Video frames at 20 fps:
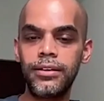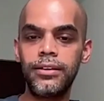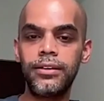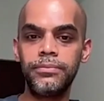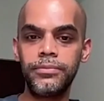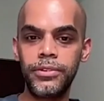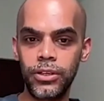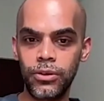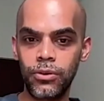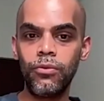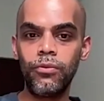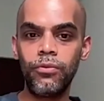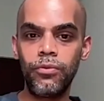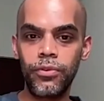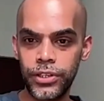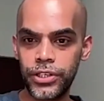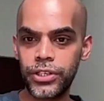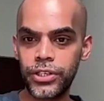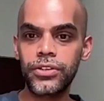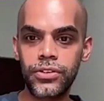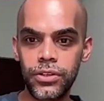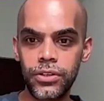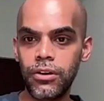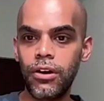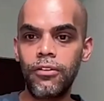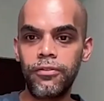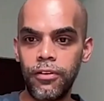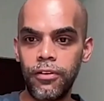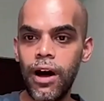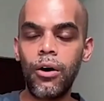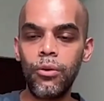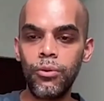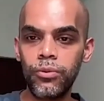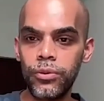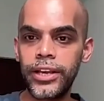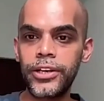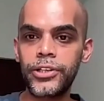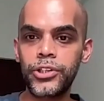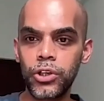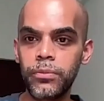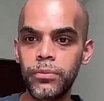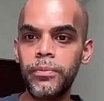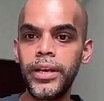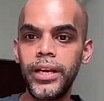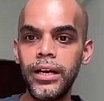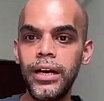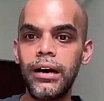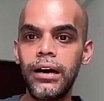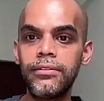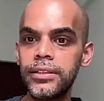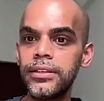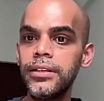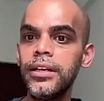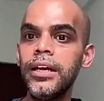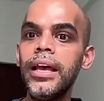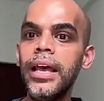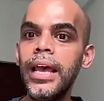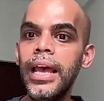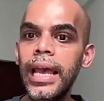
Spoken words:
wishes of how they should be governed.